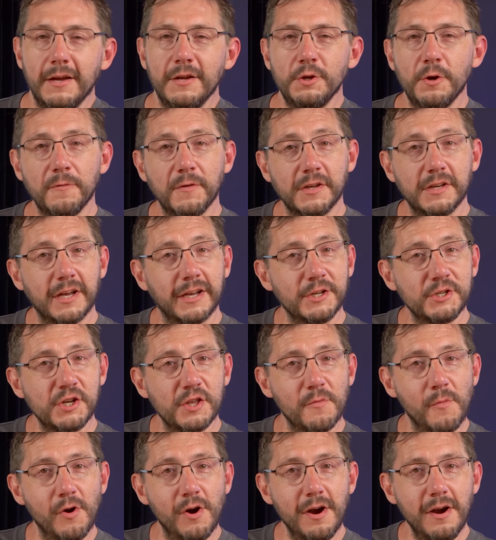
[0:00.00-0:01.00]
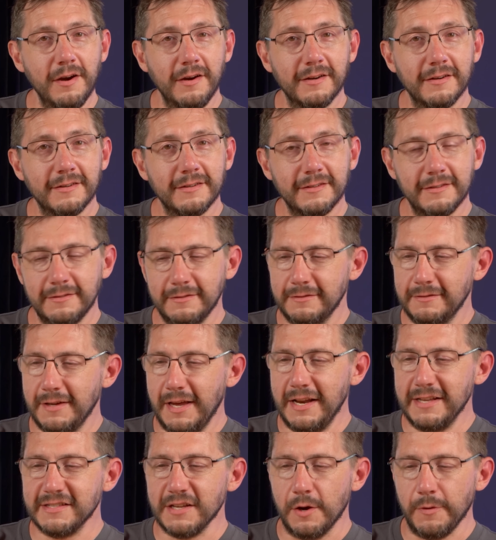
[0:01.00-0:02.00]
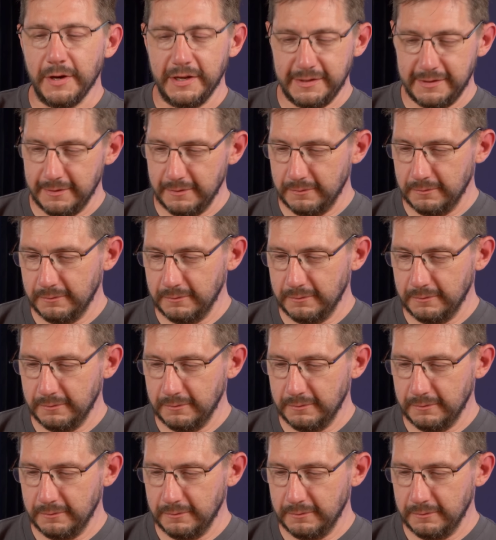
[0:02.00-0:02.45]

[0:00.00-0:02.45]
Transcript: Don't forget to hug each other more. And as always,